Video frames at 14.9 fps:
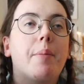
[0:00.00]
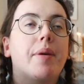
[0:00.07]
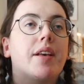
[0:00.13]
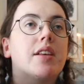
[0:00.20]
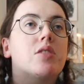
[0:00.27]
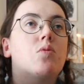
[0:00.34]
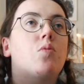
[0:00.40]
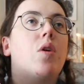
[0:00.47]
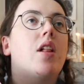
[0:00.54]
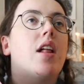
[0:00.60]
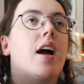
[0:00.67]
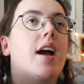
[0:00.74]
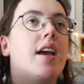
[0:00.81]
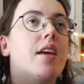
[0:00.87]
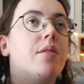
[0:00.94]
because while
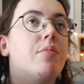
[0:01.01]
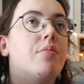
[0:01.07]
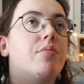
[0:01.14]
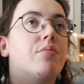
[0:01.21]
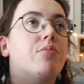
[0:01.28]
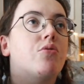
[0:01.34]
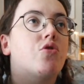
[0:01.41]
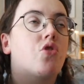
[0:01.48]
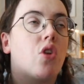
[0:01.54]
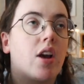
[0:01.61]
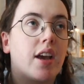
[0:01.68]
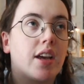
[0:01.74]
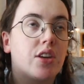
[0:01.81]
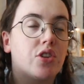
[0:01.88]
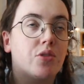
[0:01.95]
I am
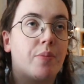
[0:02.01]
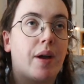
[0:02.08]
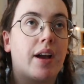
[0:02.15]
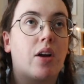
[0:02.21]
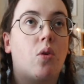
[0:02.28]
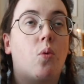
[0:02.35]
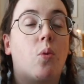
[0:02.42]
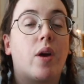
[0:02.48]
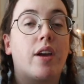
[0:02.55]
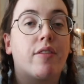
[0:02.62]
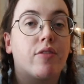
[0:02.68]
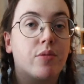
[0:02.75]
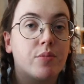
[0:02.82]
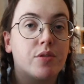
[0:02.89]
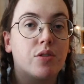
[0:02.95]
trying to back away
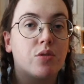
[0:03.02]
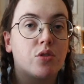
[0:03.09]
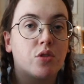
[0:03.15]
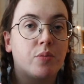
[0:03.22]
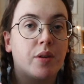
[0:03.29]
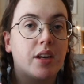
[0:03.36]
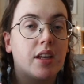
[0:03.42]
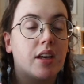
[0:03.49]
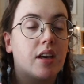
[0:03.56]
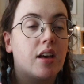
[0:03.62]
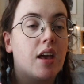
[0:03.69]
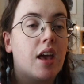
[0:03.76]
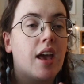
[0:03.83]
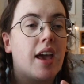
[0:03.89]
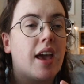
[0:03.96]
from social media
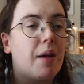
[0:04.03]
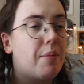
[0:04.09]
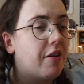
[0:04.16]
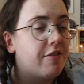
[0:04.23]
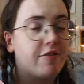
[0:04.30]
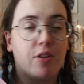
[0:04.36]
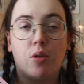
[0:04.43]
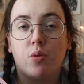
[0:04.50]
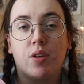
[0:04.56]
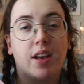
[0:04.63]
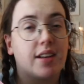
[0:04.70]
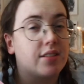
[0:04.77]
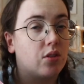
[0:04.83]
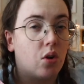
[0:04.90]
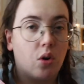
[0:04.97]
and my phone
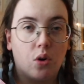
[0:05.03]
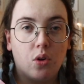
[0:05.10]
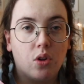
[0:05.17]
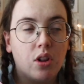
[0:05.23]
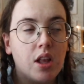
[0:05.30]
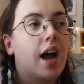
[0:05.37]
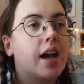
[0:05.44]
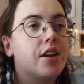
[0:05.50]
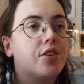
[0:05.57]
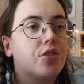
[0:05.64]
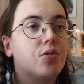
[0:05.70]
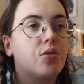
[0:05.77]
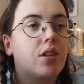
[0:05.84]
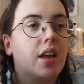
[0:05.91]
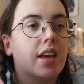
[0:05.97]
as a whole, I
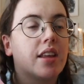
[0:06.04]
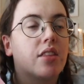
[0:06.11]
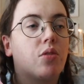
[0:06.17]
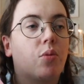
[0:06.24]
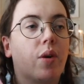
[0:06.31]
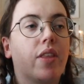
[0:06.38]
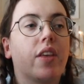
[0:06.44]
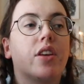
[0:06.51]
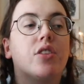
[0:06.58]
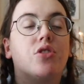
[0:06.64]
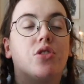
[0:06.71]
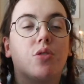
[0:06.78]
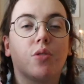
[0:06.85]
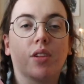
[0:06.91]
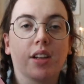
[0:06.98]
do like the way that
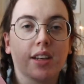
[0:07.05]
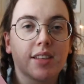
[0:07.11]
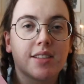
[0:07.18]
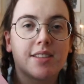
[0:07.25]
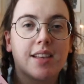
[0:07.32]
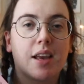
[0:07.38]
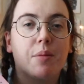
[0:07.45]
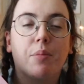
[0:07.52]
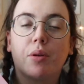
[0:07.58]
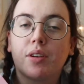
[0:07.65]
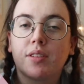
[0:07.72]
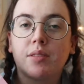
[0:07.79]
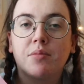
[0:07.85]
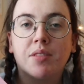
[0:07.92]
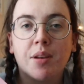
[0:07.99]
it's utilized in
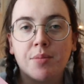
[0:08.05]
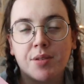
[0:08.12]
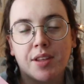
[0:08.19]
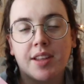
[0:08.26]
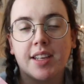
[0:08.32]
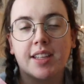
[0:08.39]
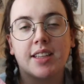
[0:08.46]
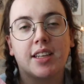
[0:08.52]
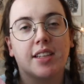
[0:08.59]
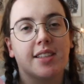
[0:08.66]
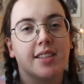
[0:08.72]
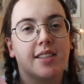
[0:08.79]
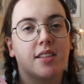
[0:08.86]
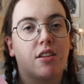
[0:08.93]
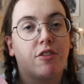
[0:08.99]
books sometimes. I think that
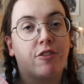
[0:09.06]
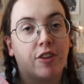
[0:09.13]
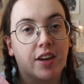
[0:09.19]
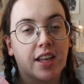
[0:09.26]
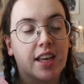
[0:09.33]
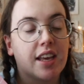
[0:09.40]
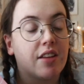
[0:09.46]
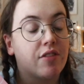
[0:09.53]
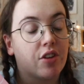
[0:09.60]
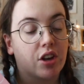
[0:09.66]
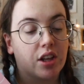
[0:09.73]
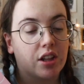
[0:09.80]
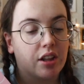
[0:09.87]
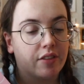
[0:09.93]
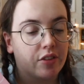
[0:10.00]
it's funny and very
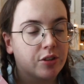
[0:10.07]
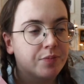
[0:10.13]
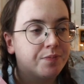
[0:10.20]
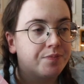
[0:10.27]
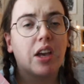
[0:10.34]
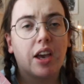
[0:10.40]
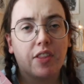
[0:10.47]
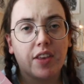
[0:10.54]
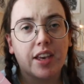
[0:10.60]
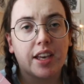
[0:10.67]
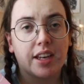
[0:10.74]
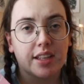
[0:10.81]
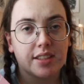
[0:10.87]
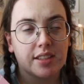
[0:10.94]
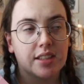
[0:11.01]
clever. I think
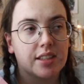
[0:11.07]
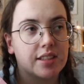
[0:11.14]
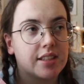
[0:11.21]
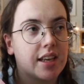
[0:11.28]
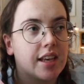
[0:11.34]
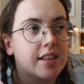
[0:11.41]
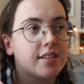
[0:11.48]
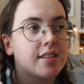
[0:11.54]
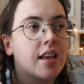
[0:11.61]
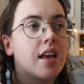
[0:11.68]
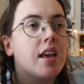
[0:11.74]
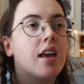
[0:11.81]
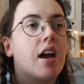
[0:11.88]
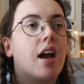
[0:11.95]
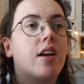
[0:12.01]
it is in this case.
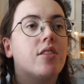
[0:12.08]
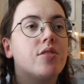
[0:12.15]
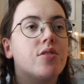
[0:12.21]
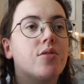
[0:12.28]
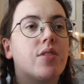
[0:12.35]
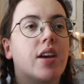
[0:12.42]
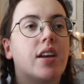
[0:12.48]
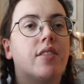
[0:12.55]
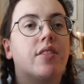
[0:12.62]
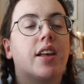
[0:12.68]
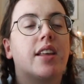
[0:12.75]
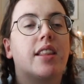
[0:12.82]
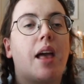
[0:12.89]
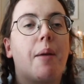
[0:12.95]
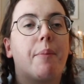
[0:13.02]
I also kind of
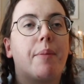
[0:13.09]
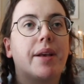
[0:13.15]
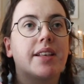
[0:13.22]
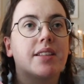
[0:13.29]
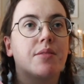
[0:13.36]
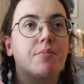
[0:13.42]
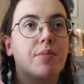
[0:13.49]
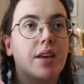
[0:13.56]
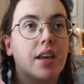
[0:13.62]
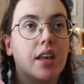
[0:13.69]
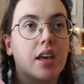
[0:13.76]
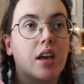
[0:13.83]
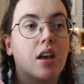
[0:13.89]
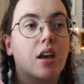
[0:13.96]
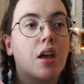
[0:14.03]
like that mixed
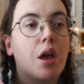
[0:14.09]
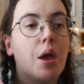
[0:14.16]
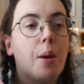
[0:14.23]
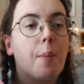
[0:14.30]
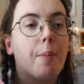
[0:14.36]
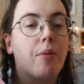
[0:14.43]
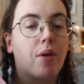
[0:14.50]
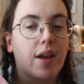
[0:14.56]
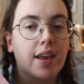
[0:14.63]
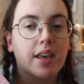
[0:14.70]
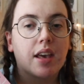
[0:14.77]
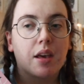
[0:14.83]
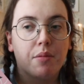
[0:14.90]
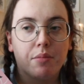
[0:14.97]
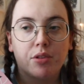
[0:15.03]
media break
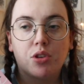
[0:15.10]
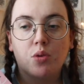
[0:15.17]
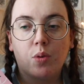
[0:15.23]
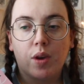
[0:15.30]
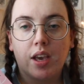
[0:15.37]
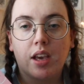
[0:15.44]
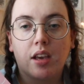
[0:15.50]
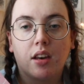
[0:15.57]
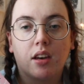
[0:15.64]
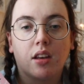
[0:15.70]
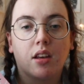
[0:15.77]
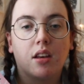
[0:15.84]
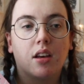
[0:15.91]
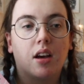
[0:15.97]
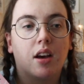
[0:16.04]
in
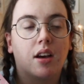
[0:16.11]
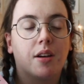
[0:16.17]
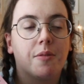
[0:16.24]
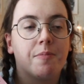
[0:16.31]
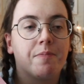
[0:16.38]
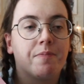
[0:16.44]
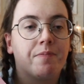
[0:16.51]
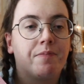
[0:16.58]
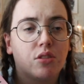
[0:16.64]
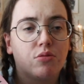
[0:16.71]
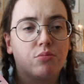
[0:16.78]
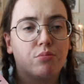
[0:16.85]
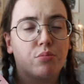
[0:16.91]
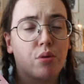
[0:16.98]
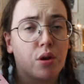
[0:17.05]
between um,
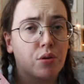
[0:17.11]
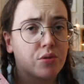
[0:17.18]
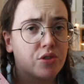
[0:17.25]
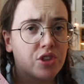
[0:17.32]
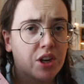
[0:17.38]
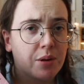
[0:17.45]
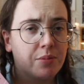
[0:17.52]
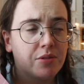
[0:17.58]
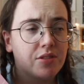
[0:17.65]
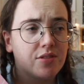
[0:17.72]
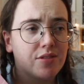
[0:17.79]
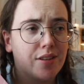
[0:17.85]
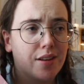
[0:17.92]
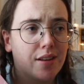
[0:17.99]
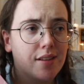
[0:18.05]
prose
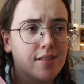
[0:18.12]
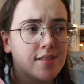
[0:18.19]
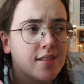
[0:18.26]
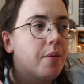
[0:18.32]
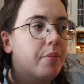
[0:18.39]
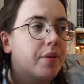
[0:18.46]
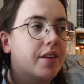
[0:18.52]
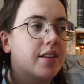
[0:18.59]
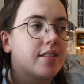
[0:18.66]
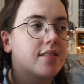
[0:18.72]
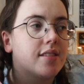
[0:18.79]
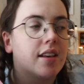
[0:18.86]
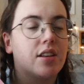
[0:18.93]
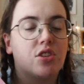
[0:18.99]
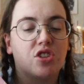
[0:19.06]
chapters, I guess, because
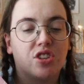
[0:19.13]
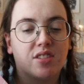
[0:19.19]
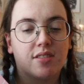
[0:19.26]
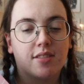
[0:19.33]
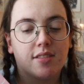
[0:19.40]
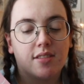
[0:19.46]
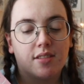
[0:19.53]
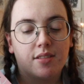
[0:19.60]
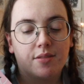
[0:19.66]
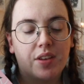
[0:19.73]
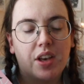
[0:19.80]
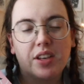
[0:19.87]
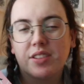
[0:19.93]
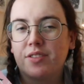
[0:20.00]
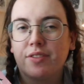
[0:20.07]
it just
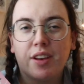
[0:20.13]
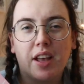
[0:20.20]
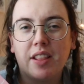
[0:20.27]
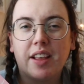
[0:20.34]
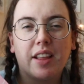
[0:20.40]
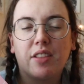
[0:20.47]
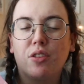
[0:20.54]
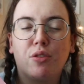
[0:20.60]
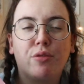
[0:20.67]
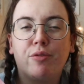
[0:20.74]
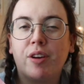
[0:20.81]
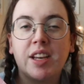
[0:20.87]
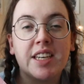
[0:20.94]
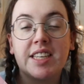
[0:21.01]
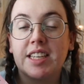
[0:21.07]
is like a little
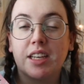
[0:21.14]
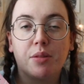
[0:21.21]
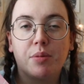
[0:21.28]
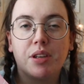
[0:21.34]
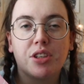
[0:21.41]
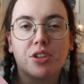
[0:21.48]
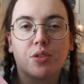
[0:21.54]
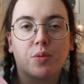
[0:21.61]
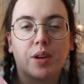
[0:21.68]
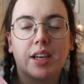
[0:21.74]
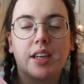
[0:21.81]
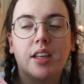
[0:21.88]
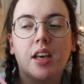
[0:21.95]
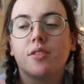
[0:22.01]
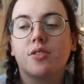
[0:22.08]
fun tidbit to
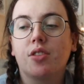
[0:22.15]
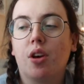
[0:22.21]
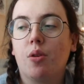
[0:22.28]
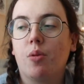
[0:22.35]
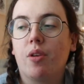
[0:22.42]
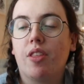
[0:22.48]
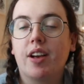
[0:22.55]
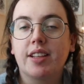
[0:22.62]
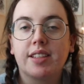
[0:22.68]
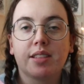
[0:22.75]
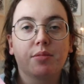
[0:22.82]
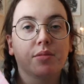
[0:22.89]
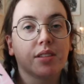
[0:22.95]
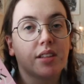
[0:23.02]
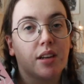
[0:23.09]
read. So that's
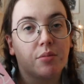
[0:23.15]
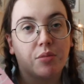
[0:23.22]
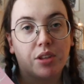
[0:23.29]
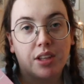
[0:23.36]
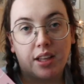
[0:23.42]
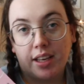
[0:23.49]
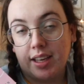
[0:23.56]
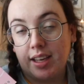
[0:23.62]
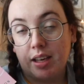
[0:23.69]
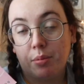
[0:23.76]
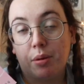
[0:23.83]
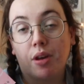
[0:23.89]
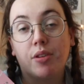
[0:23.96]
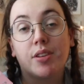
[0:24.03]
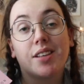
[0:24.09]
something that I'm really liking
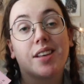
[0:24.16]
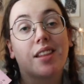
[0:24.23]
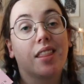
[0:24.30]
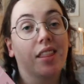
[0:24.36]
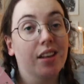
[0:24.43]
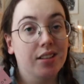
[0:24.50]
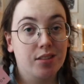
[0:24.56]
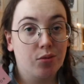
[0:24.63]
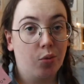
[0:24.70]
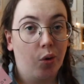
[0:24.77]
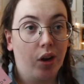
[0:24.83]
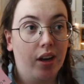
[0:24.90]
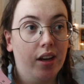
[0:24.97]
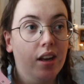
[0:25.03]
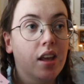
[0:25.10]
about this
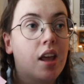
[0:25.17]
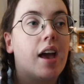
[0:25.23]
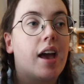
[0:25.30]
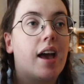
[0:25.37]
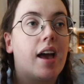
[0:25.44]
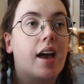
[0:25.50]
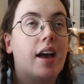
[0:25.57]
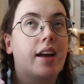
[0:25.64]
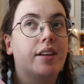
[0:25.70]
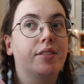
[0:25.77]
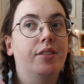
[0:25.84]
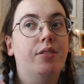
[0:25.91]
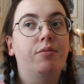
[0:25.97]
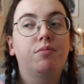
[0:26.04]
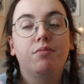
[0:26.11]
one
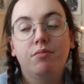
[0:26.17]
and